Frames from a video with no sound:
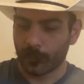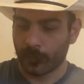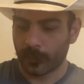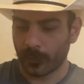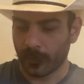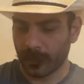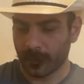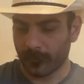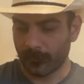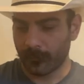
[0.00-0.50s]

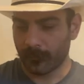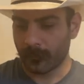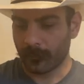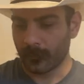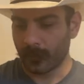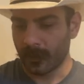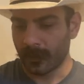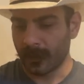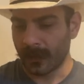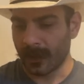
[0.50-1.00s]
print.
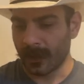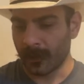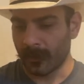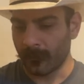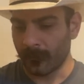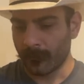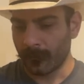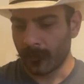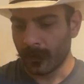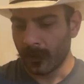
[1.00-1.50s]

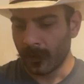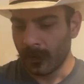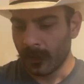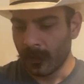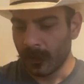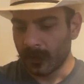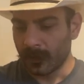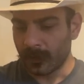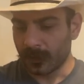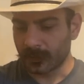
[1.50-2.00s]
Now,
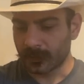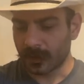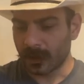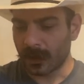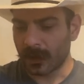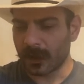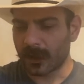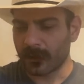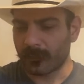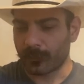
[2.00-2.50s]
there's a
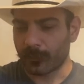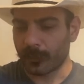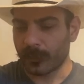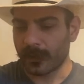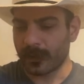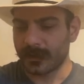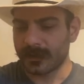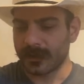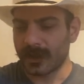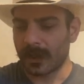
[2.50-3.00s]
lot of
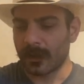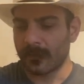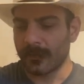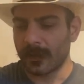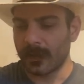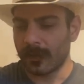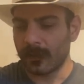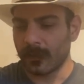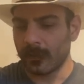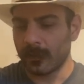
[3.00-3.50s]
prints out
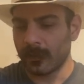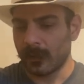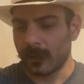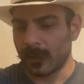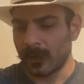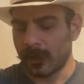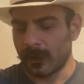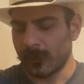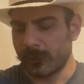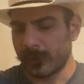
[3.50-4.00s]
there.
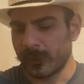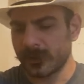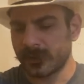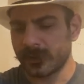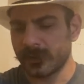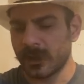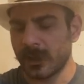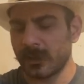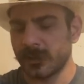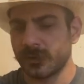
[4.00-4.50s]
Prints
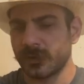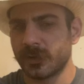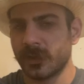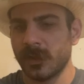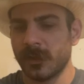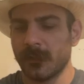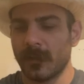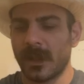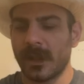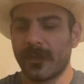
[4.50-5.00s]
are not
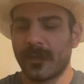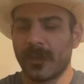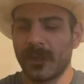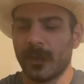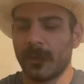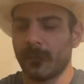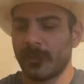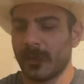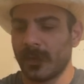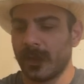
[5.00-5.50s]
usually my
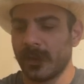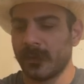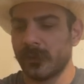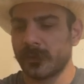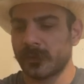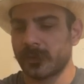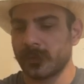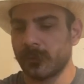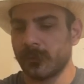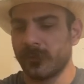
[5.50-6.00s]
thing, but I know
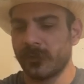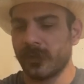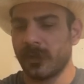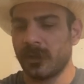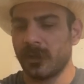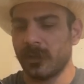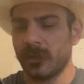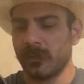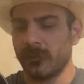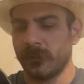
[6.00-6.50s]
some of
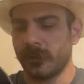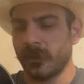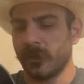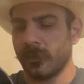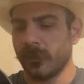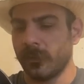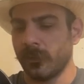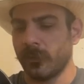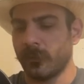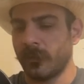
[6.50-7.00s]
y'all, you
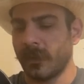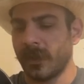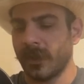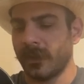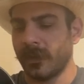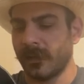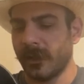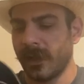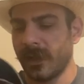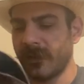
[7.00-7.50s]
know, don't
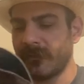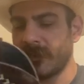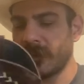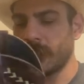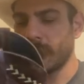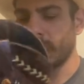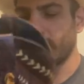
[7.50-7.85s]
mind having a